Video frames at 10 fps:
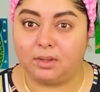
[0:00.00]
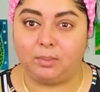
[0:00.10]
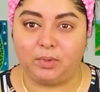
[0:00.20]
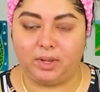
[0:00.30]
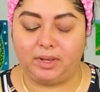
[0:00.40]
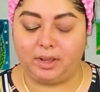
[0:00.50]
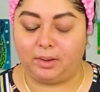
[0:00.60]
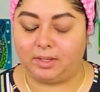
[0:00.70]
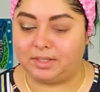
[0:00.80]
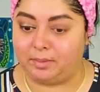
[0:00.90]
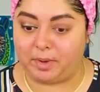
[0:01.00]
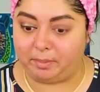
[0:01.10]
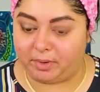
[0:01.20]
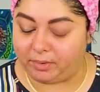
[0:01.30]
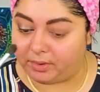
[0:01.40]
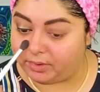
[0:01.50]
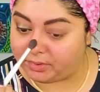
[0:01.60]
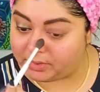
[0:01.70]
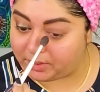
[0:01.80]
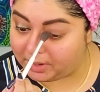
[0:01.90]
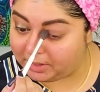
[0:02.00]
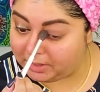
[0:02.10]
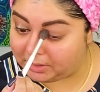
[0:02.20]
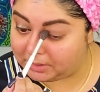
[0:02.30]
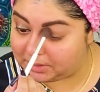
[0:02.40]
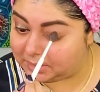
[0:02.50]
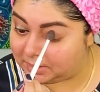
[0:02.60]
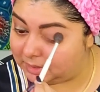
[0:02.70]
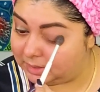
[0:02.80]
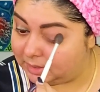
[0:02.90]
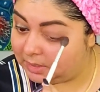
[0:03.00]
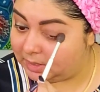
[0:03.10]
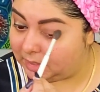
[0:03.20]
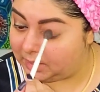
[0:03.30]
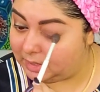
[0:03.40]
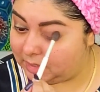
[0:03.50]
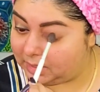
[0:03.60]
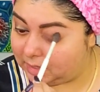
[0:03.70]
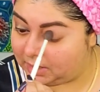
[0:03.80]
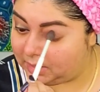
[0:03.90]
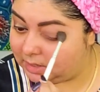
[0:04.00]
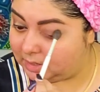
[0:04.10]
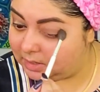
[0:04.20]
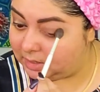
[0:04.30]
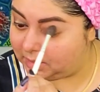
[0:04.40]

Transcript: I'm looking now because I have my mirror here, so I need to see. And then